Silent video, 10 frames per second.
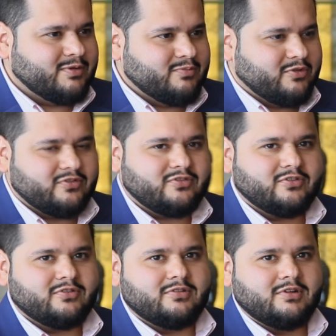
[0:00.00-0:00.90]
bit more.
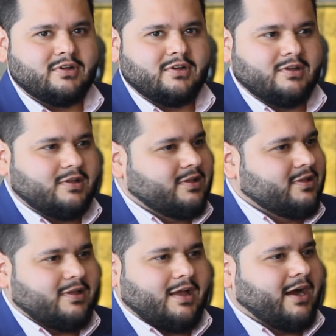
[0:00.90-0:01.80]
So
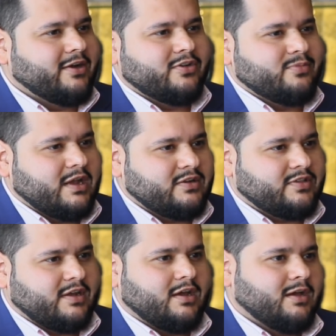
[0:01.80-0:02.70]
how did you
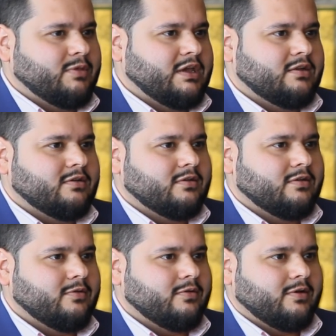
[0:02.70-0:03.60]
manage that? I mean,
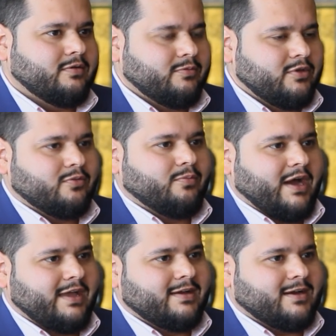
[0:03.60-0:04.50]

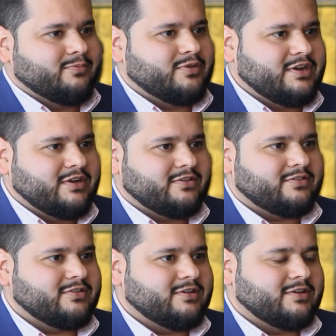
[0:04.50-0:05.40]
buying a company
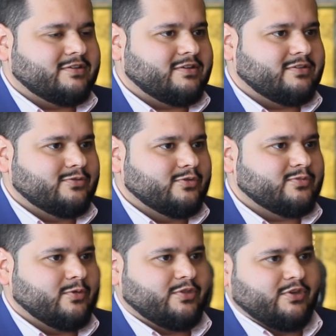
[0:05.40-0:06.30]
is no small